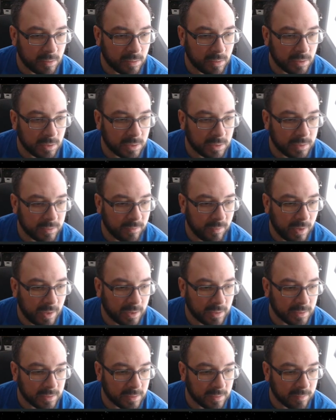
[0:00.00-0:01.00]
let's
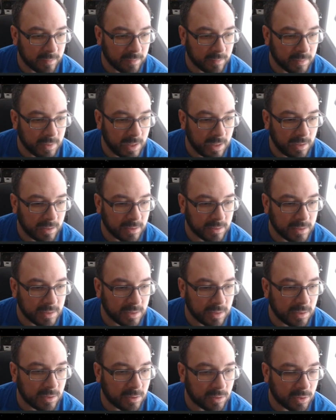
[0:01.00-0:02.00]
find some talents
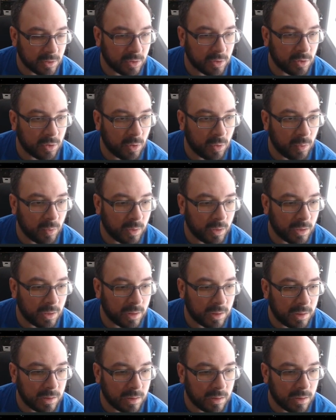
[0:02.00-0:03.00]
here to go
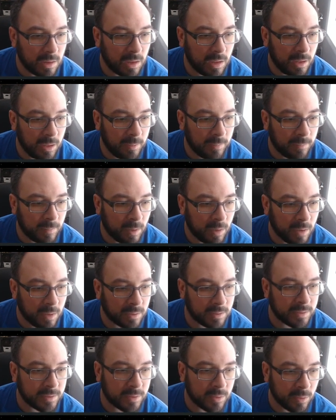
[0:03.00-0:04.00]
with. I'm
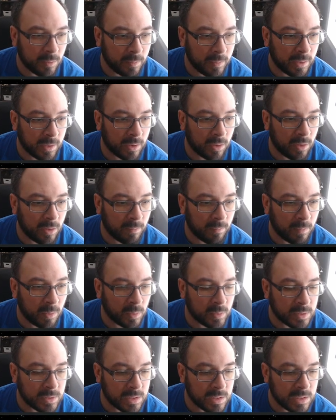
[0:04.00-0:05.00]
not so big on
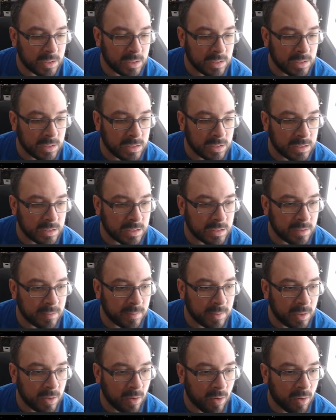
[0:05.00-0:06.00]
most of these, to
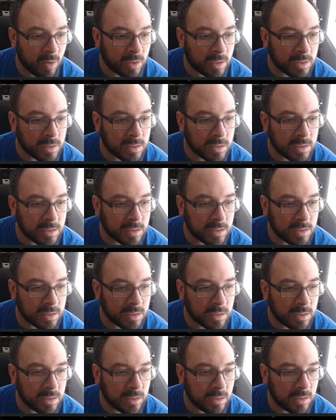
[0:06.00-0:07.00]
be honest.
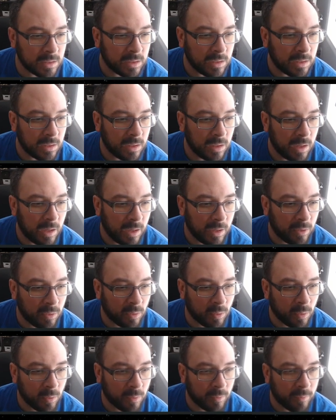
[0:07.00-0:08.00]
I don't
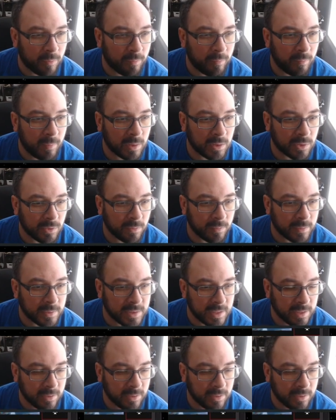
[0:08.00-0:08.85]
know if much of them besides